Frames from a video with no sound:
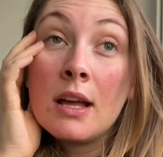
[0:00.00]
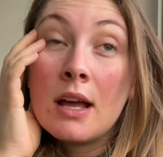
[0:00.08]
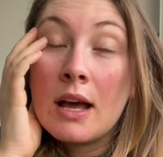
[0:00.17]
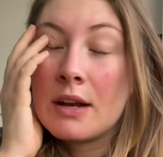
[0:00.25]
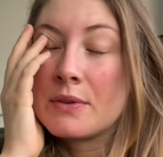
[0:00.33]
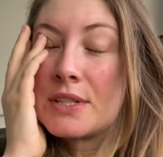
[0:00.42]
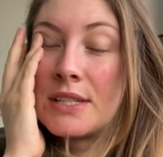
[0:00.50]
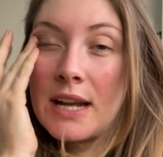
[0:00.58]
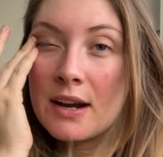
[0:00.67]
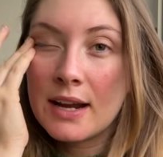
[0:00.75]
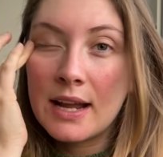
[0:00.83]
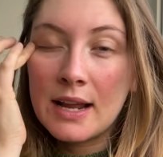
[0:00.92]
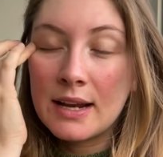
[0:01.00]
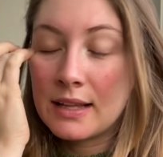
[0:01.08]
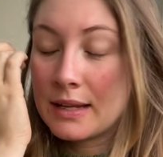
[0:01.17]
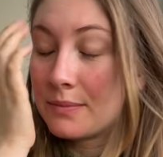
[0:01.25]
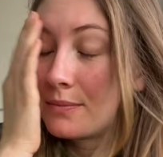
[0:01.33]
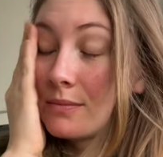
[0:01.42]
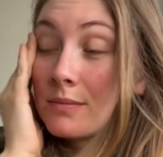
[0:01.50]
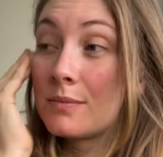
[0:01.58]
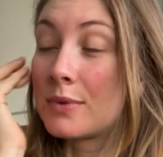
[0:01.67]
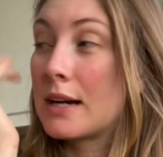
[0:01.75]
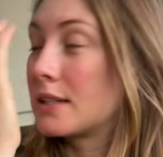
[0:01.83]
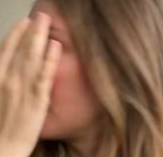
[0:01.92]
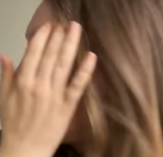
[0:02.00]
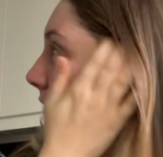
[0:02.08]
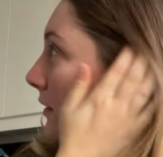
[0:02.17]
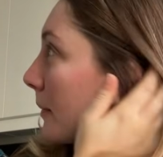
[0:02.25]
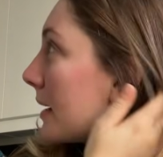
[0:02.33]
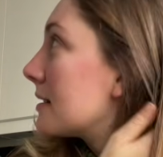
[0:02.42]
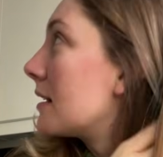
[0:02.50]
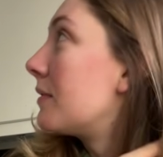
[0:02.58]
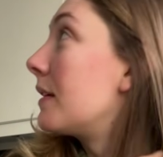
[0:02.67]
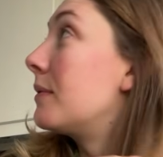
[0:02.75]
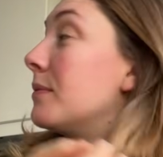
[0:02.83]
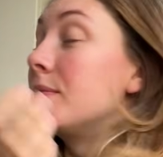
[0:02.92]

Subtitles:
and I was staring at it, like practically giving myself a